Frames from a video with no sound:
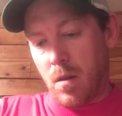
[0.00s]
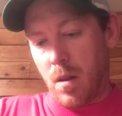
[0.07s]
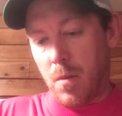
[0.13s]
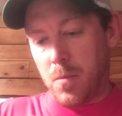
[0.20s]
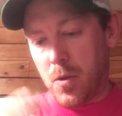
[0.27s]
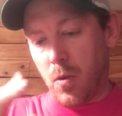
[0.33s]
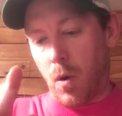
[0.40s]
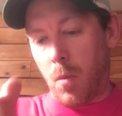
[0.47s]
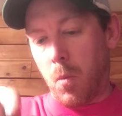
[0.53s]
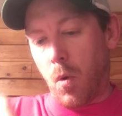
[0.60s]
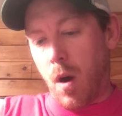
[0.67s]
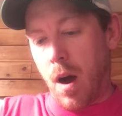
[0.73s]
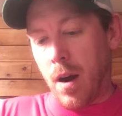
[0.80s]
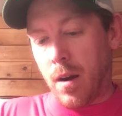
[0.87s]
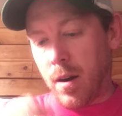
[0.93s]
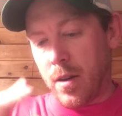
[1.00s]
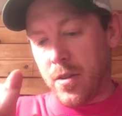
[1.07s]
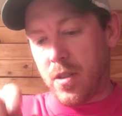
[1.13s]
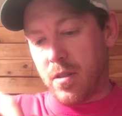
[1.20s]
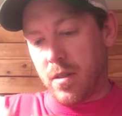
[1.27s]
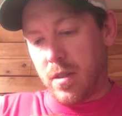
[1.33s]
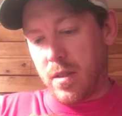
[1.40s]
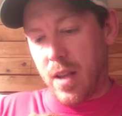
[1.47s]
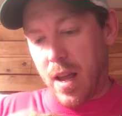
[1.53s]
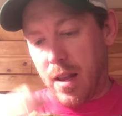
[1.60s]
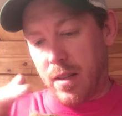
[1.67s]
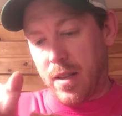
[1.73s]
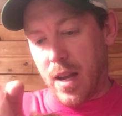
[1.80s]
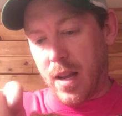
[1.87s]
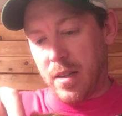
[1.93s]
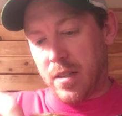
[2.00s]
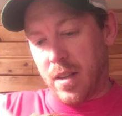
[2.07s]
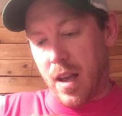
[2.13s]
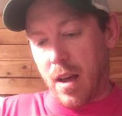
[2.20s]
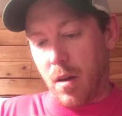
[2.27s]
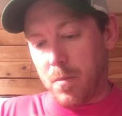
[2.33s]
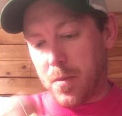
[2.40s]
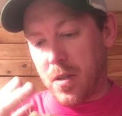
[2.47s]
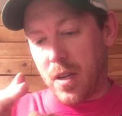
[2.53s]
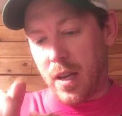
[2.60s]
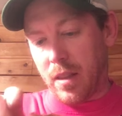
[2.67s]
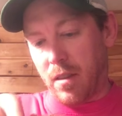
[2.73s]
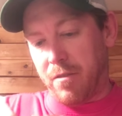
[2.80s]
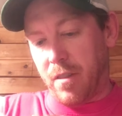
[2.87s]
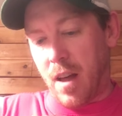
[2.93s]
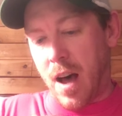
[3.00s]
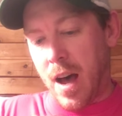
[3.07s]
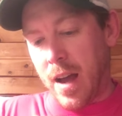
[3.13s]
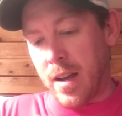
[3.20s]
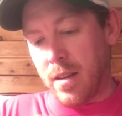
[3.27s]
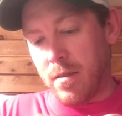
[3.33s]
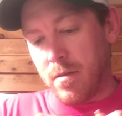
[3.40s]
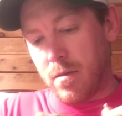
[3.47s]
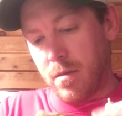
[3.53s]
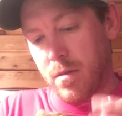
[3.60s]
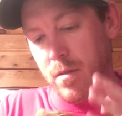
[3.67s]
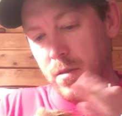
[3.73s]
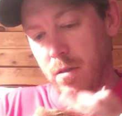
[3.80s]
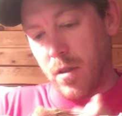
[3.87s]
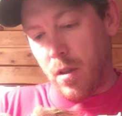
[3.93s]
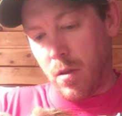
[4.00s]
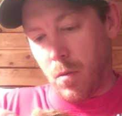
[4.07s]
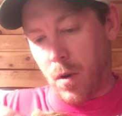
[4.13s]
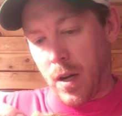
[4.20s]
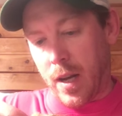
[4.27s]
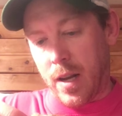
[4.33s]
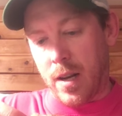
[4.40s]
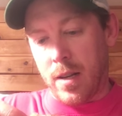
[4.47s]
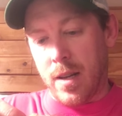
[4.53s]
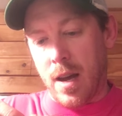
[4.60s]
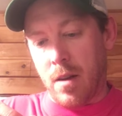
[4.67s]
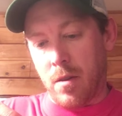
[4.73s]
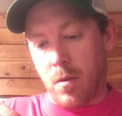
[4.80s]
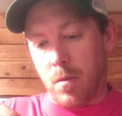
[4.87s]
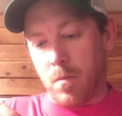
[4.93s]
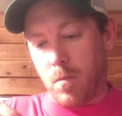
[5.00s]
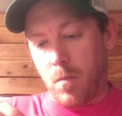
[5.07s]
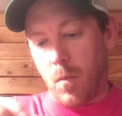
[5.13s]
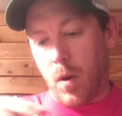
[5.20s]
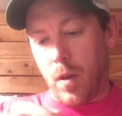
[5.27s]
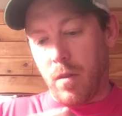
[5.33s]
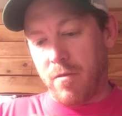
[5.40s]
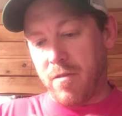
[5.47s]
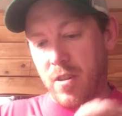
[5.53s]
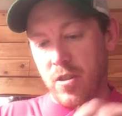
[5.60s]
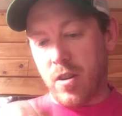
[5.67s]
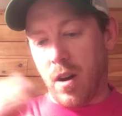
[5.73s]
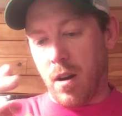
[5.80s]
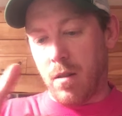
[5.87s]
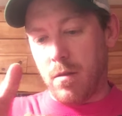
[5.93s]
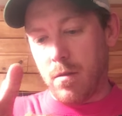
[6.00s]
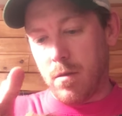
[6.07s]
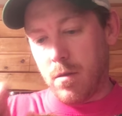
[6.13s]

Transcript: absorb water, it tends to help sink the fly so that we're getting it down to where the fish are.